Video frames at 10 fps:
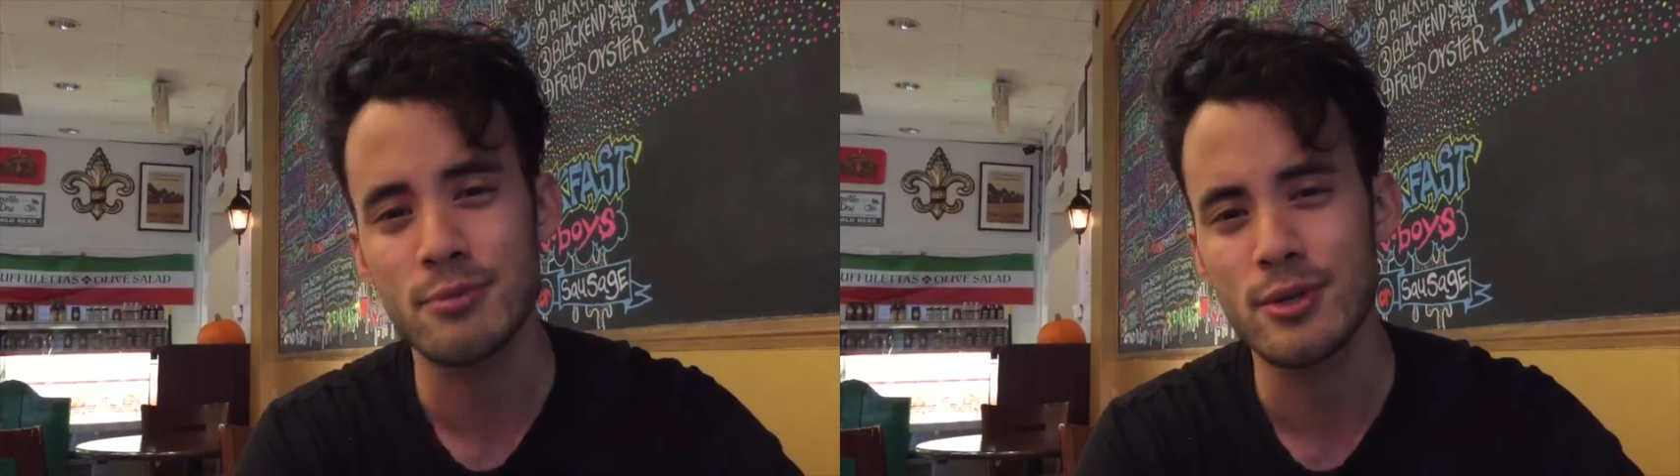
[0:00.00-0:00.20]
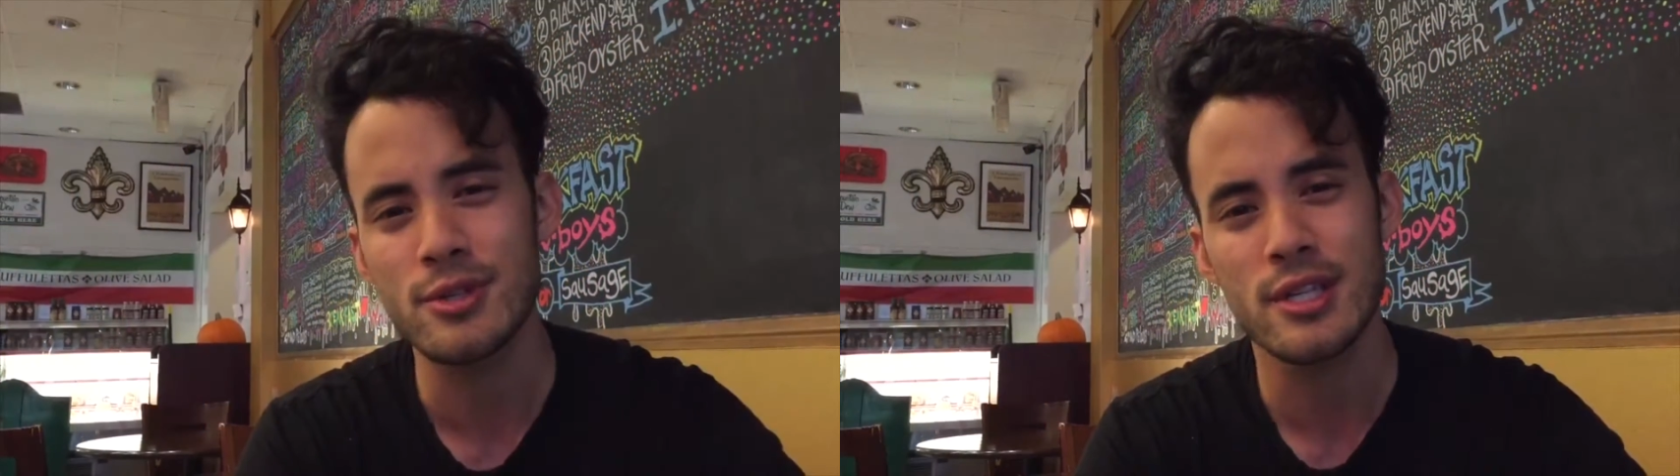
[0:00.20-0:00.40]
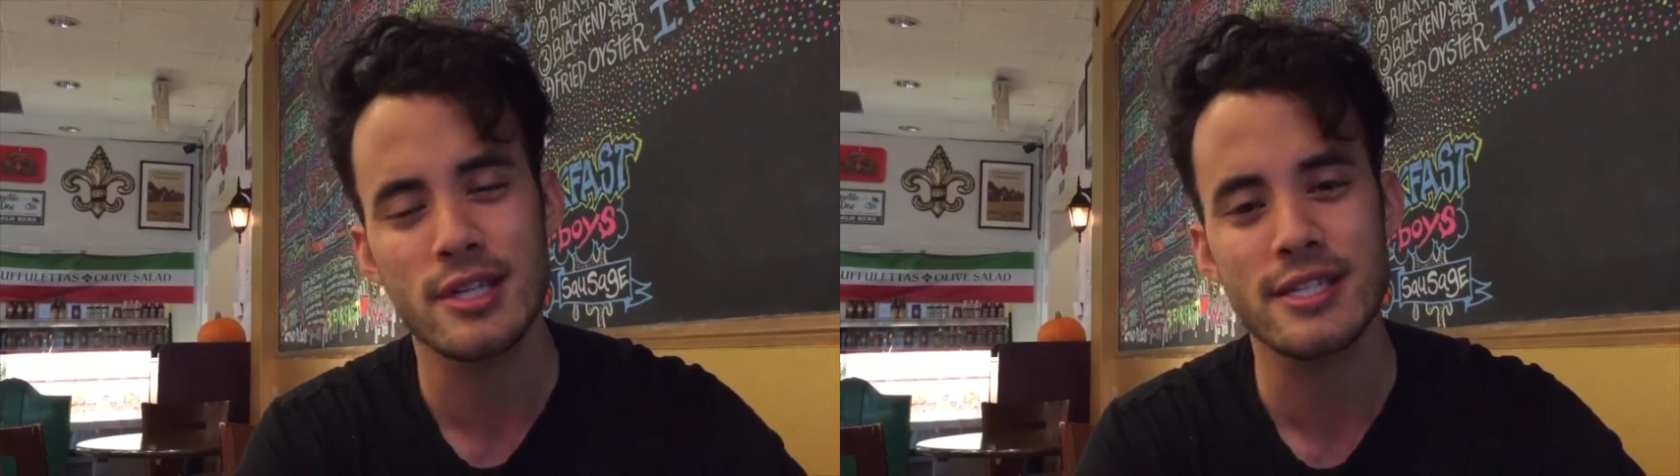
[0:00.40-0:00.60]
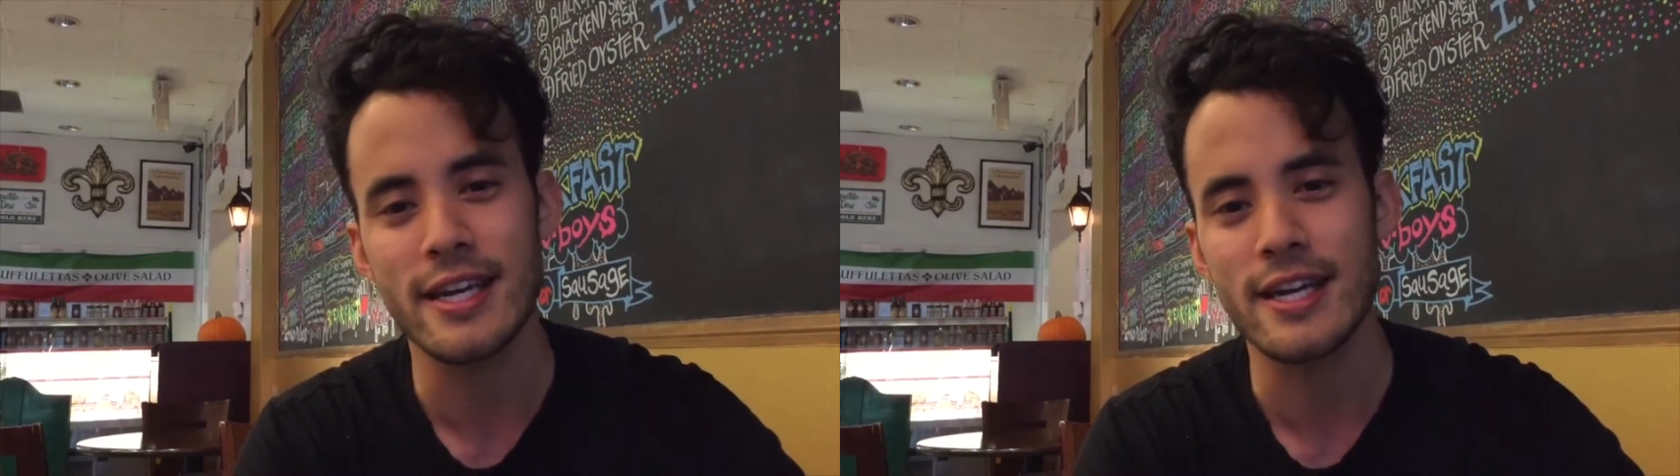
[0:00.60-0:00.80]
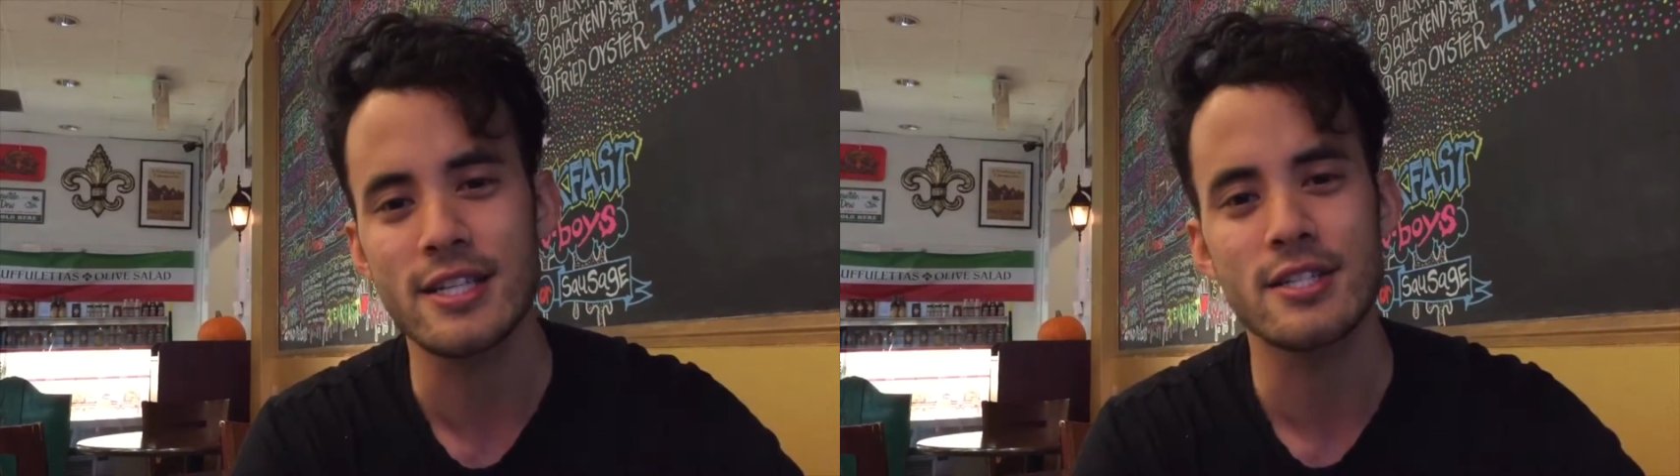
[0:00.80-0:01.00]
music,
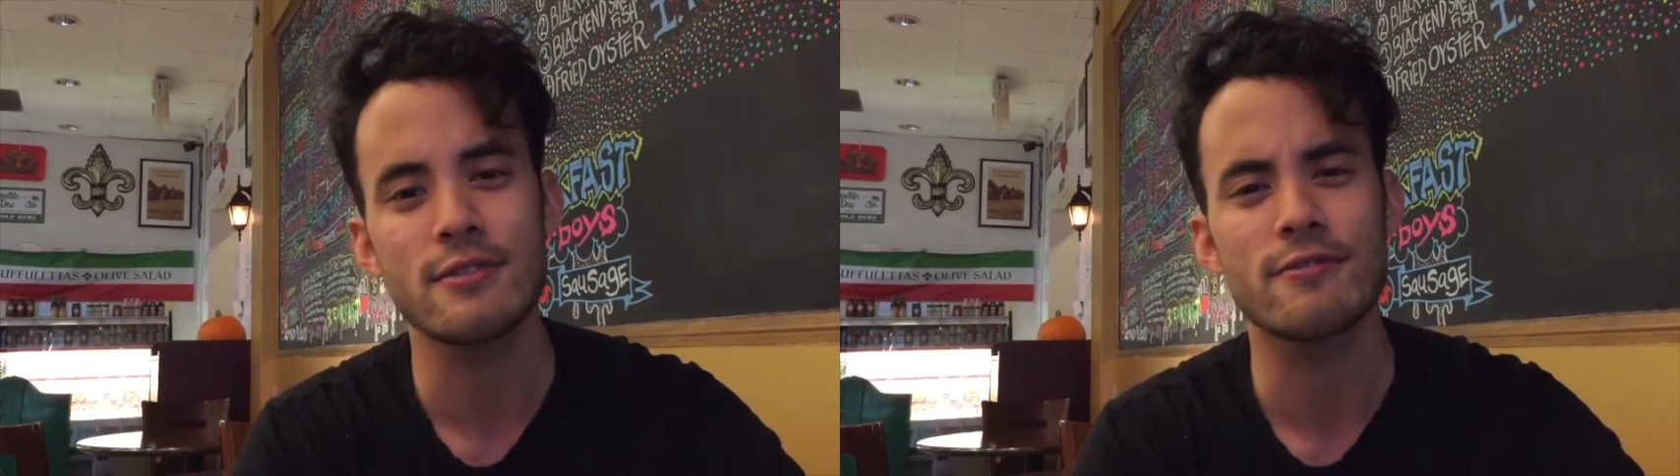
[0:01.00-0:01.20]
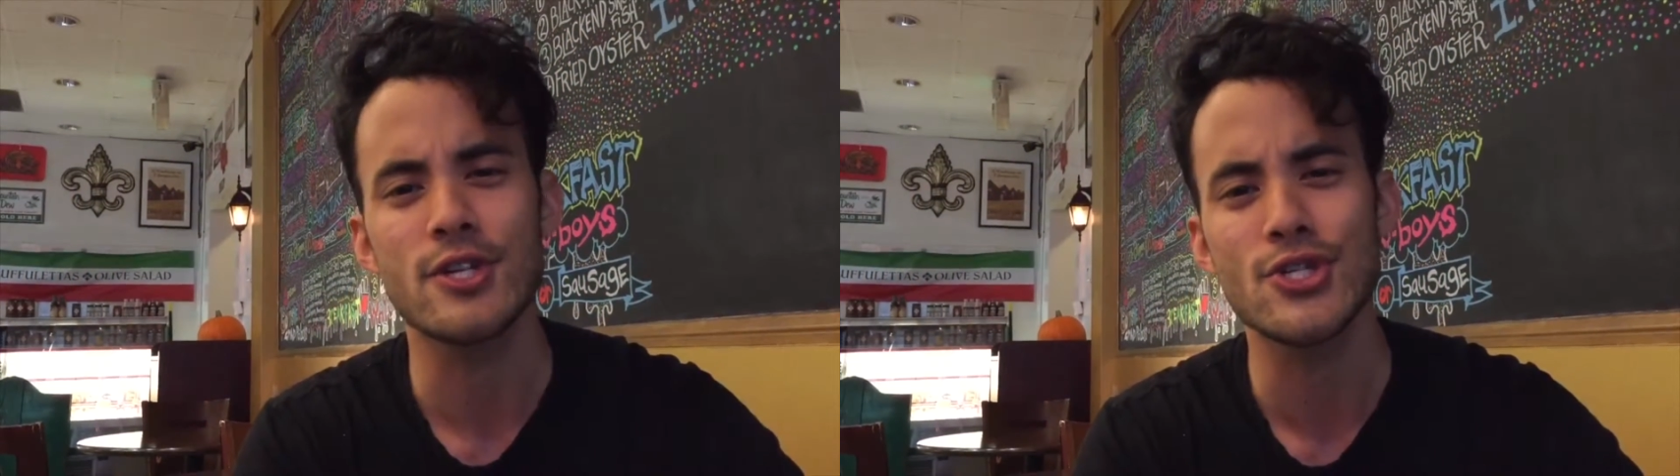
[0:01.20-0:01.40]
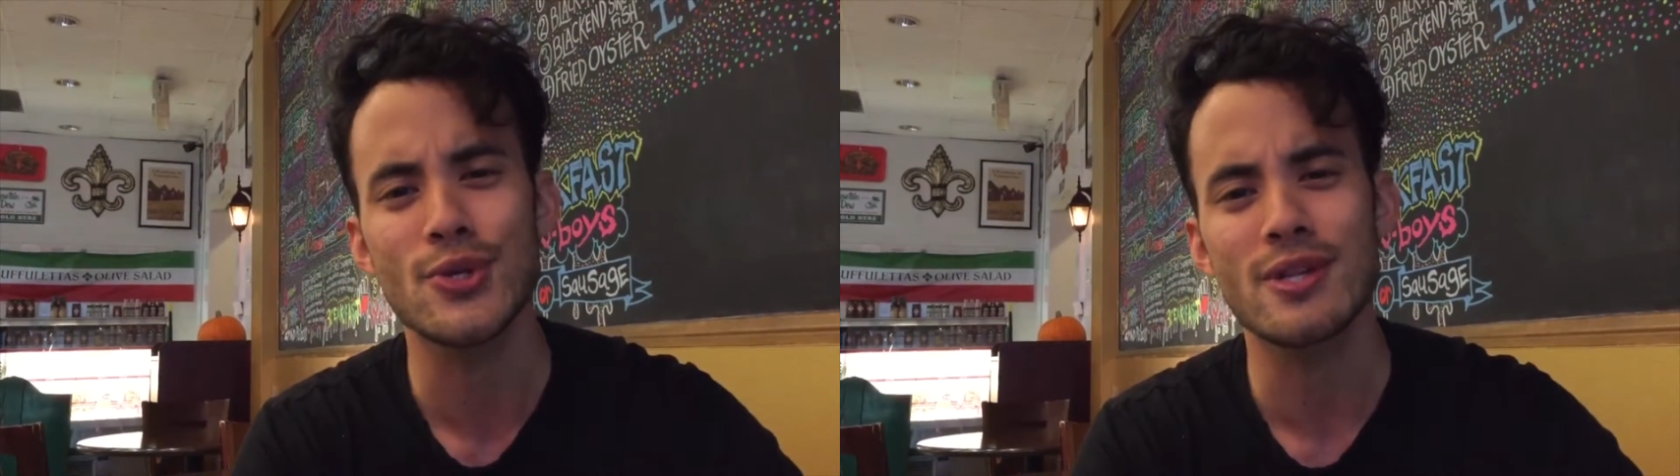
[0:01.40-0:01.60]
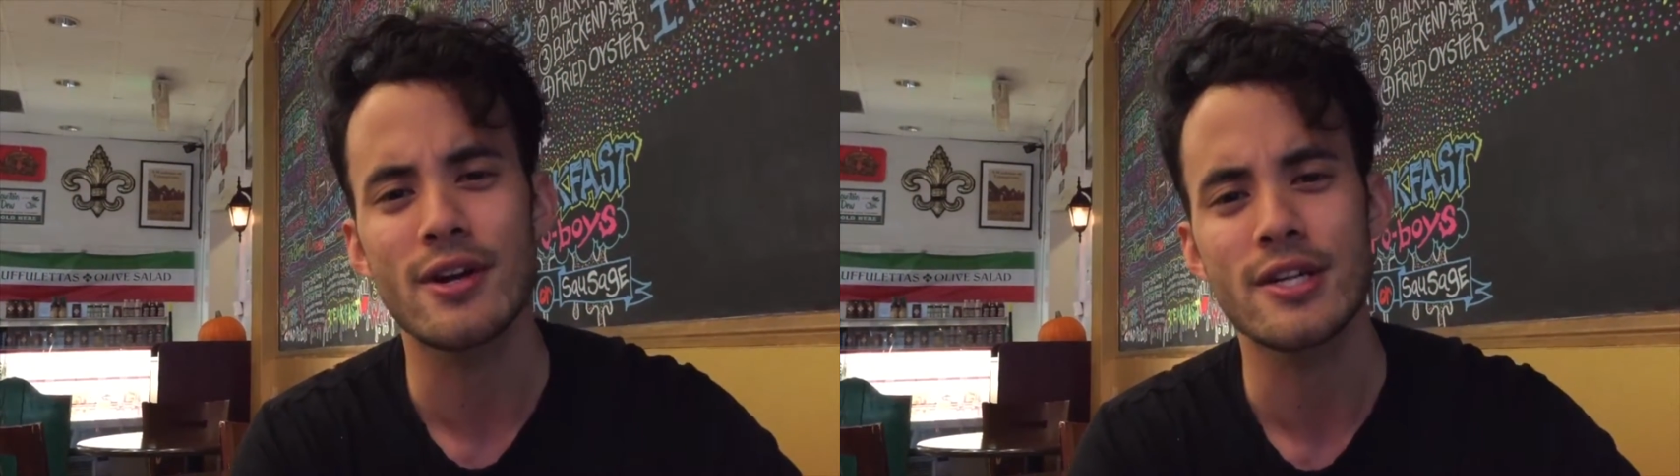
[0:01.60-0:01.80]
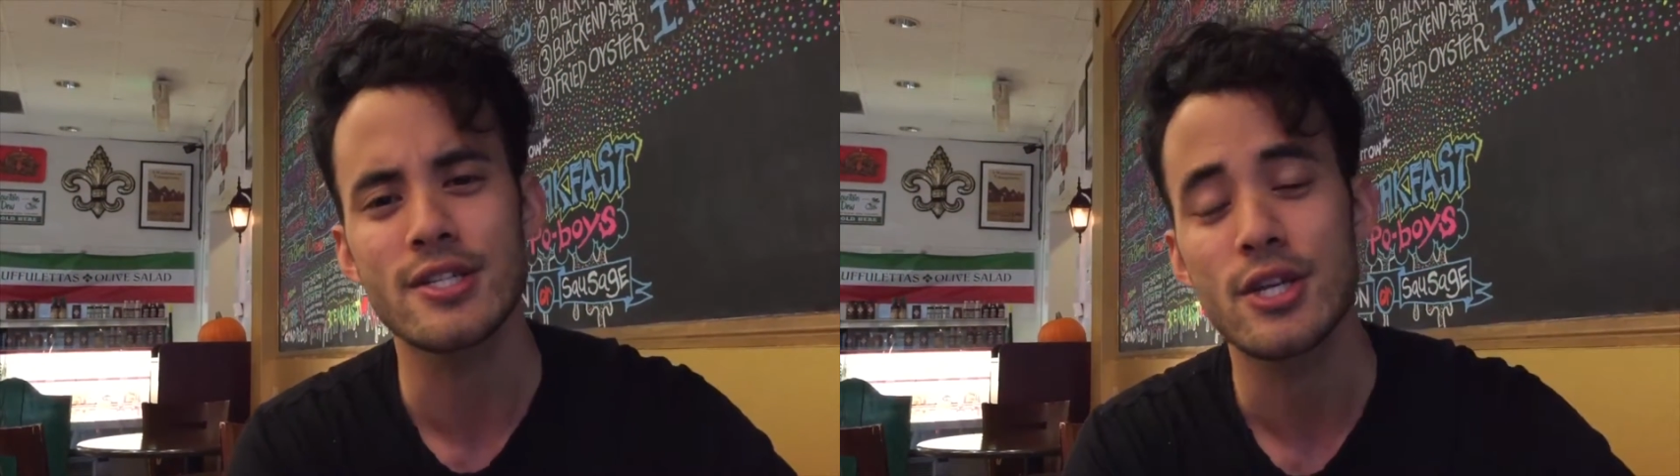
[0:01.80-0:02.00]
dance, visual
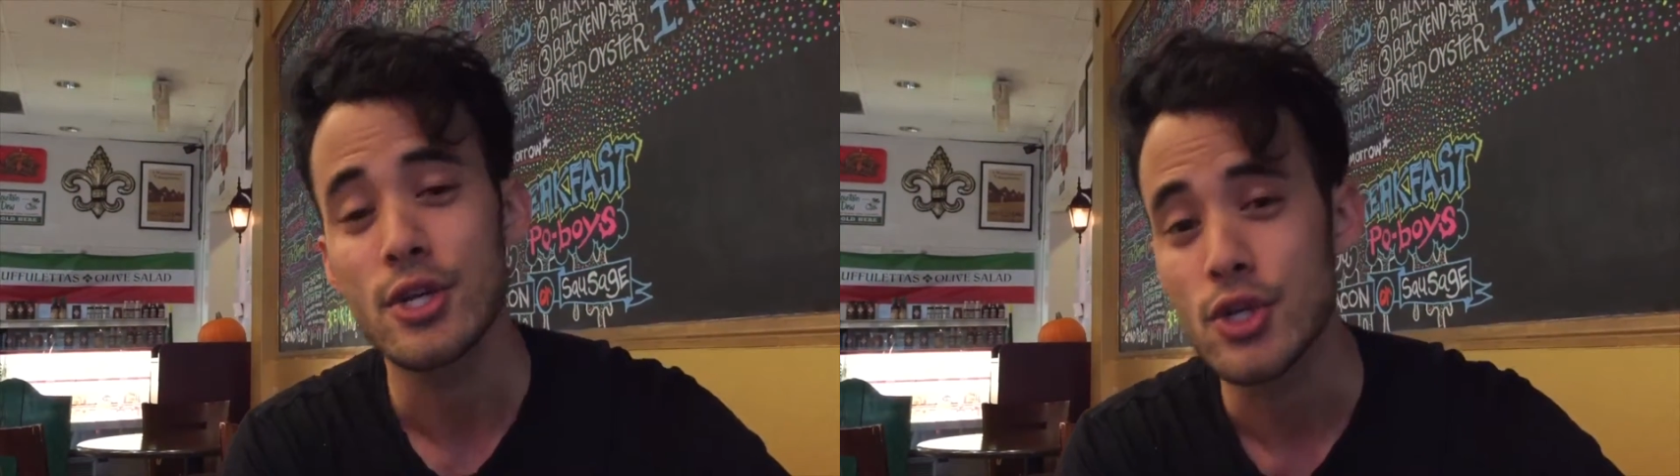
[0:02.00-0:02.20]
arts,